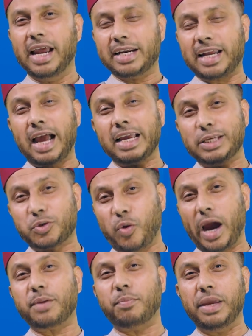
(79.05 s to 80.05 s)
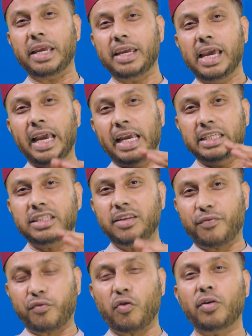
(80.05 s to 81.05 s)
Tongue is quite big. Is it the
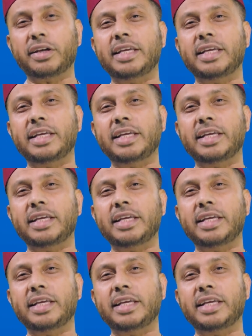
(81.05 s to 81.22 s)
front?